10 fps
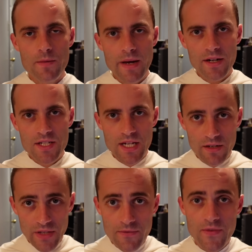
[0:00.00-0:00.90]
can think about it as
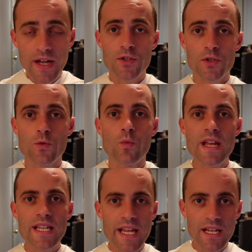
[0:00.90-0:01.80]
kind of like vectors
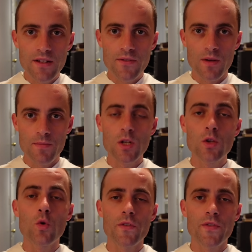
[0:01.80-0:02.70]
radiating from the
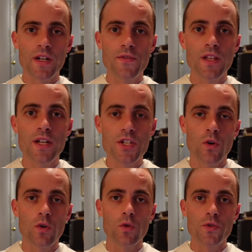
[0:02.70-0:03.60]
glorified flesh
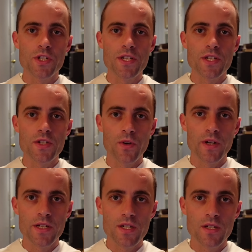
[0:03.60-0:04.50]
of our Lord Jesus
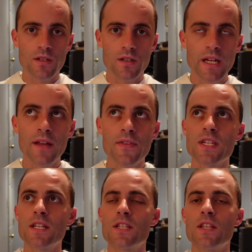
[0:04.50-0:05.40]
Christ. Not in the
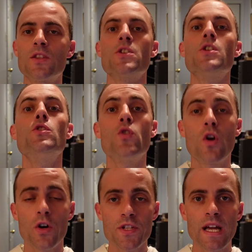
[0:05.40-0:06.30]
sense that there's a new
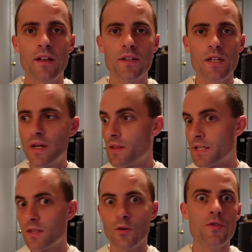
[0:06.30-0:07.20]
causality, right?
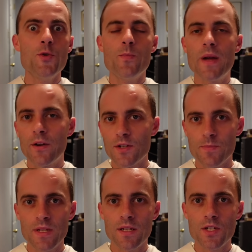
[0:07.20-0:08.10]
Like there are new merits
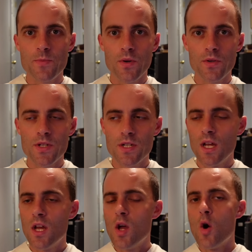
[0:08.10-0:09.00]
being dispersed,